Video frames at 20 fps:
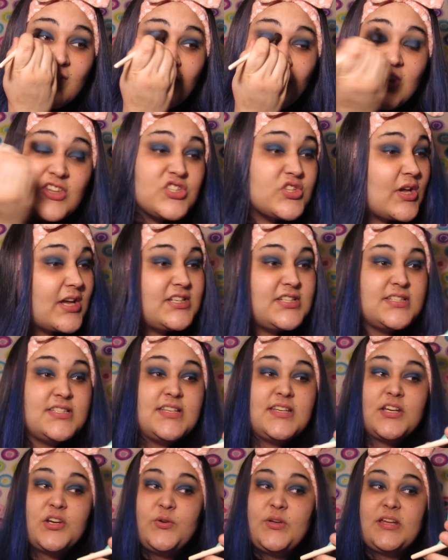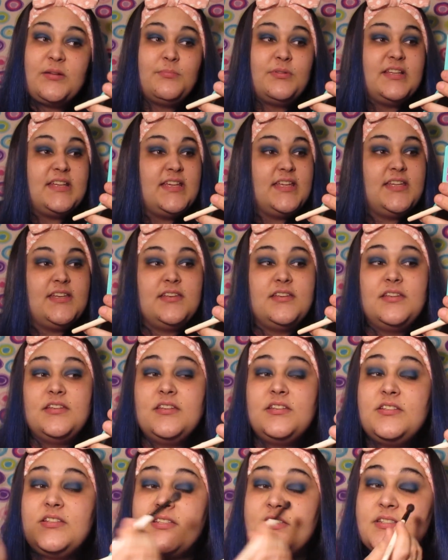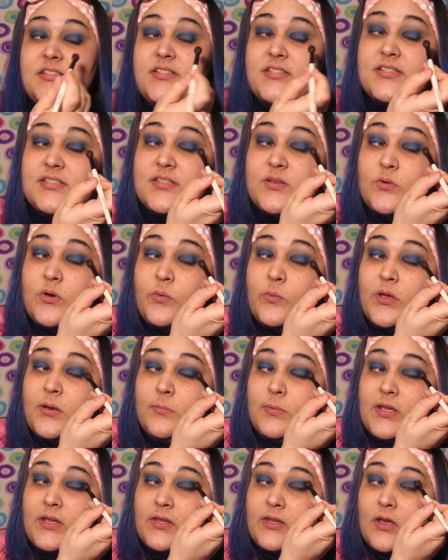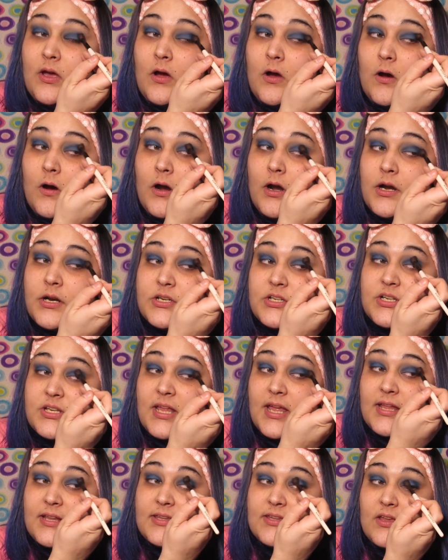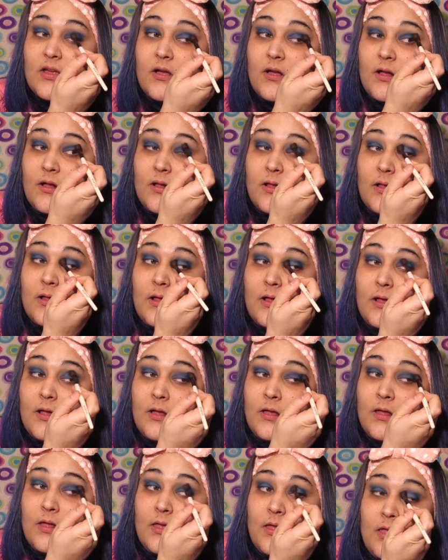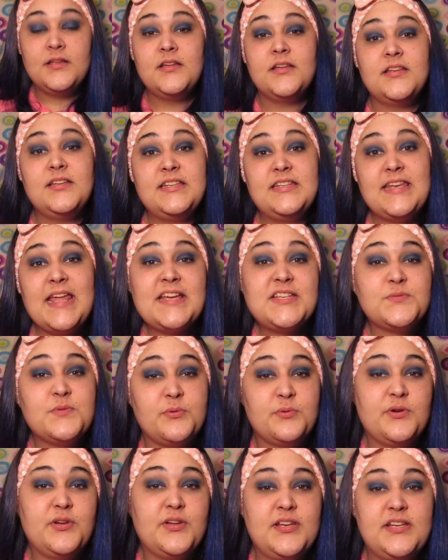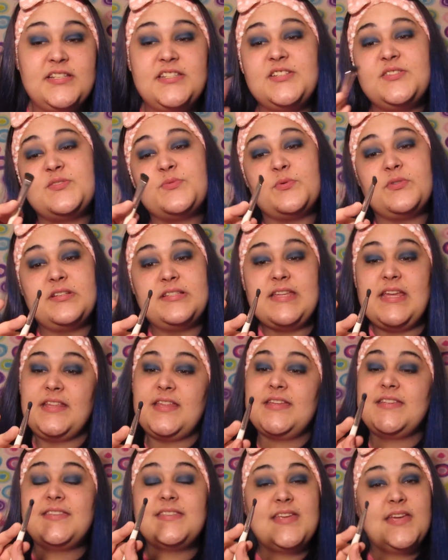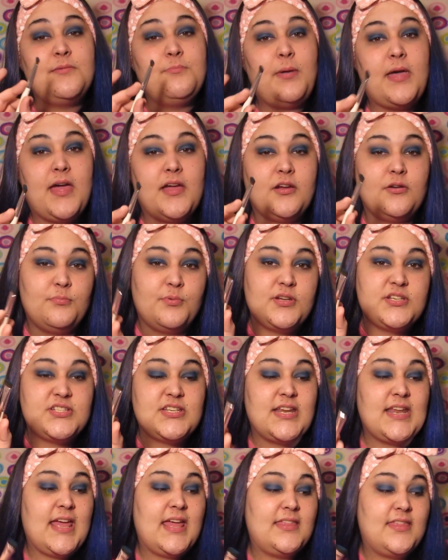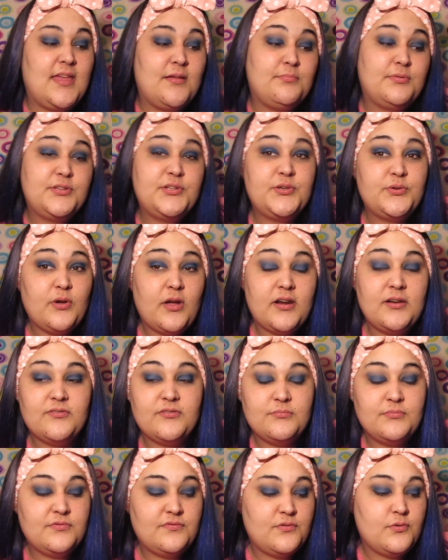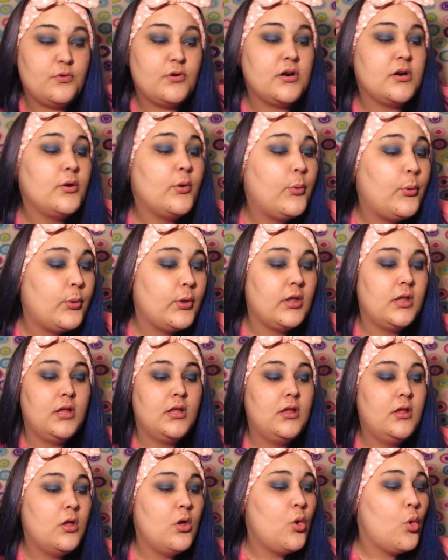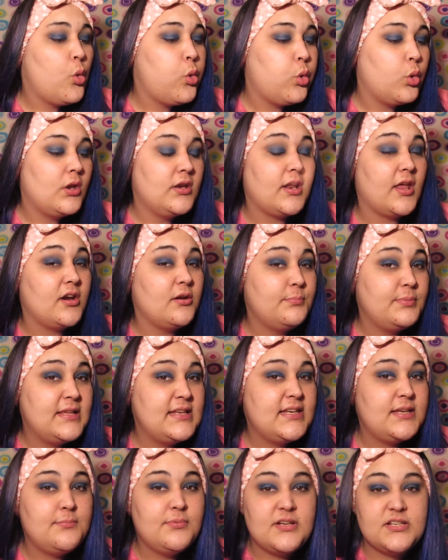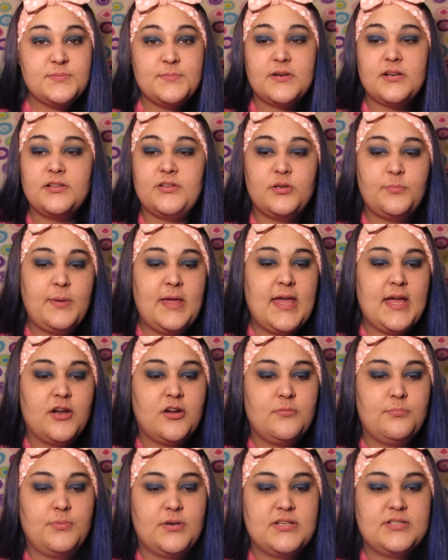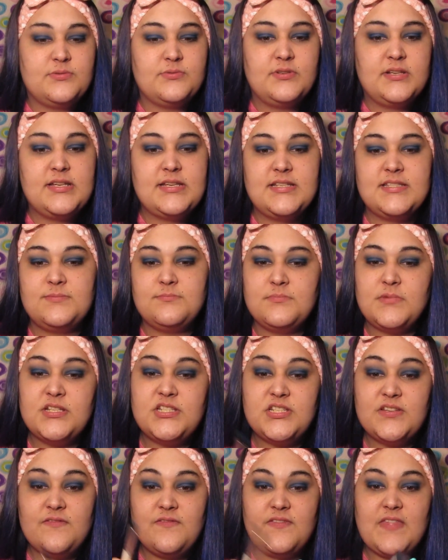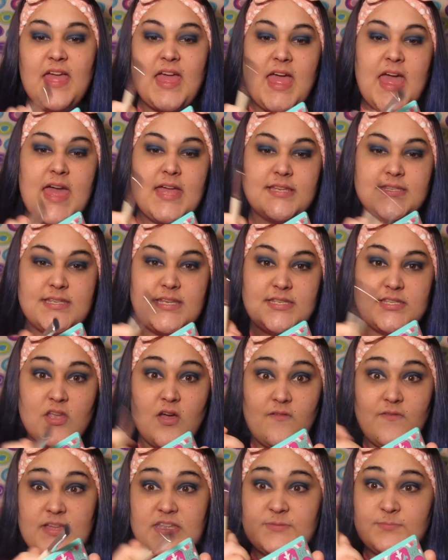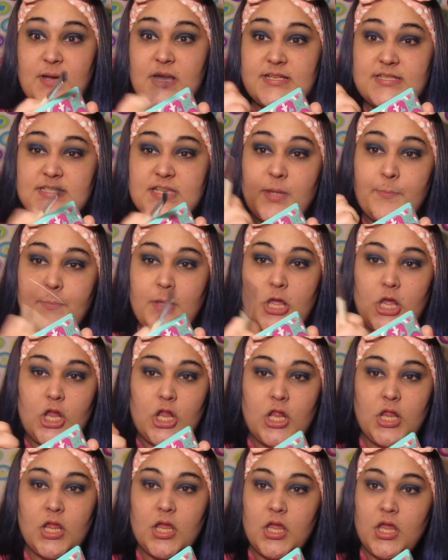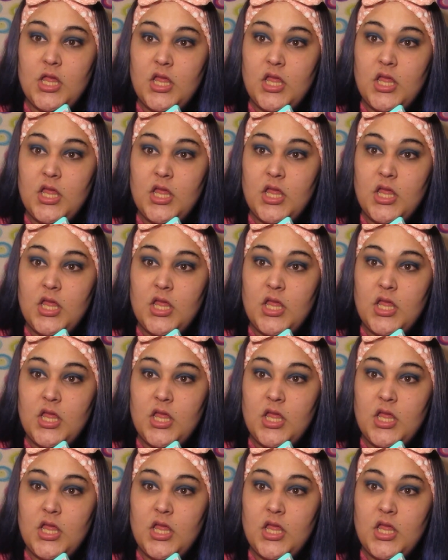So I just did a quick blend, just so it wouldn't be so harsh, that's all. Next, what we're going to do is we're going to take that same packer brush that had that blue on it from before. Not our blendy brush, but our little packer brush. We're going to get as much of that excess off as possible.